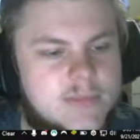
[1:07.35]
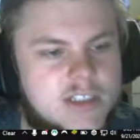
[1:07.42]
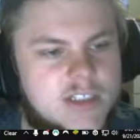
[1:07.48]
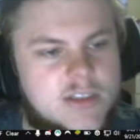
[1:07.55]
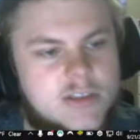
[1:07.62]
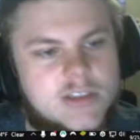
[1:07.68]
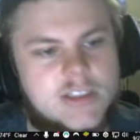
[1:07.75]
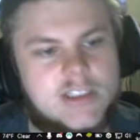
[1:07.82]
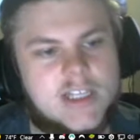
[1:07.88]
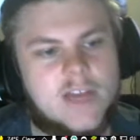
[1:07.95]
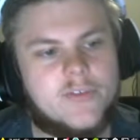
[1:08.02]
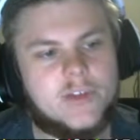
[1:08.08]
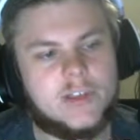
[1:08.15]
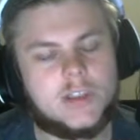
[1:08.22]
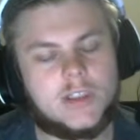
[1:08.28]
there's
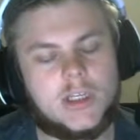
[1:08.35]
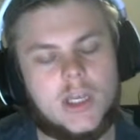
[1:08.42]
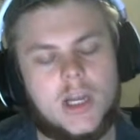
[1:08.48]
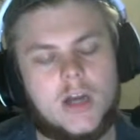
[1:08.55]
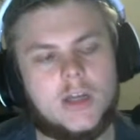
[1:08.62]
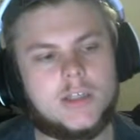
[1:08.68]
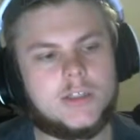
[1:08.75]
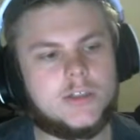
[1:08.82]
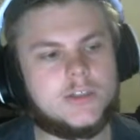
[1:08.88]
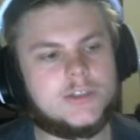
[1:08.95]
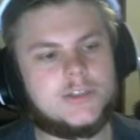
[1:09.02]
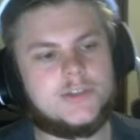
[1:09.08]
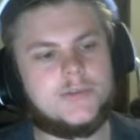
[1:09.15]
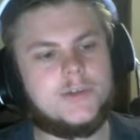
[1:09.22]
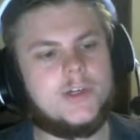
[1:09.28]
7
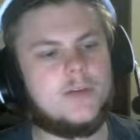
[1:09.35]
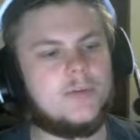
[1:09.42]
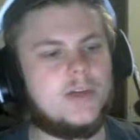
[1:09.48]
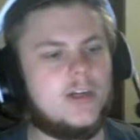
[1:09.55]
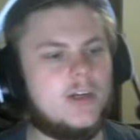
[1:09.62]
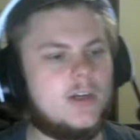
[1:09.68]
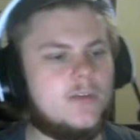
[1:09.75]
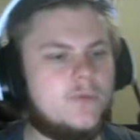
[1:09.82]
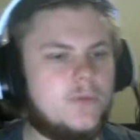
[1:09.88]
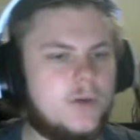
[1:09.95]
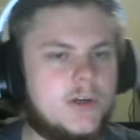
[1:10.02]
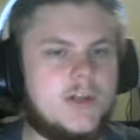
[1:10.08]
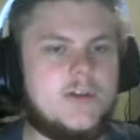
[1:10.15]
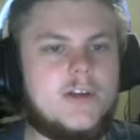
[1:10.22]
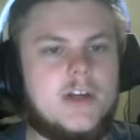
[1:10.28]
characters, 3 up here and
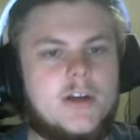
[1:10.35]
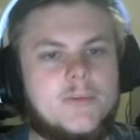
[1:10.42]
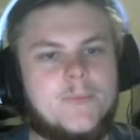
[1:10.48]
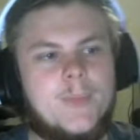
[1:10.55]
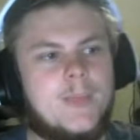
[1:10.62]
4 down here.